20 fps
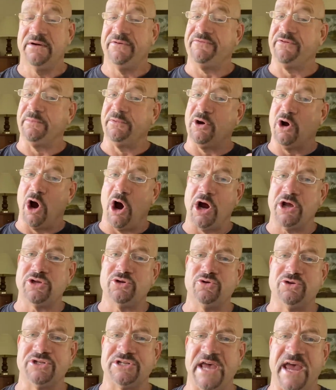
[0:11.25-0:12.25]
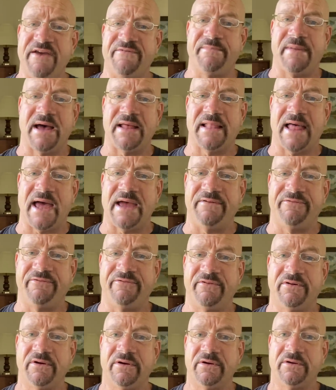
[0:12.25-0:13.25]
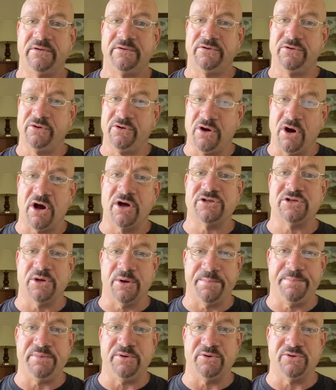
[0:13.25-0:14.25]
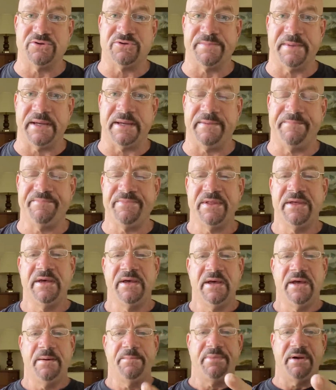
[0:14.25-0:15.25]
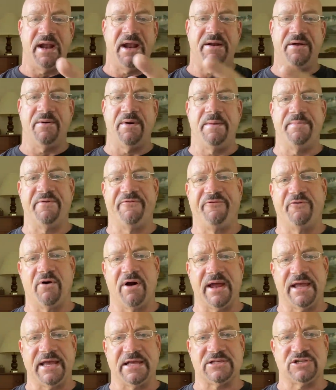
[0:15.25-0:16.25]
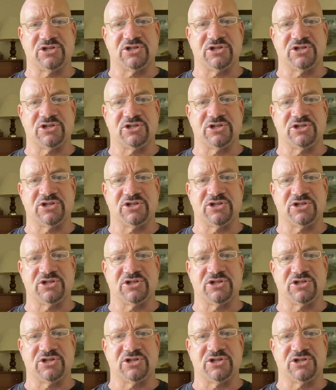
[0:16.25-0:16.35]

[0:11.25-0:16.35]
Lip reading: From guards who saved my life to guards who abused me. But anyway, before I get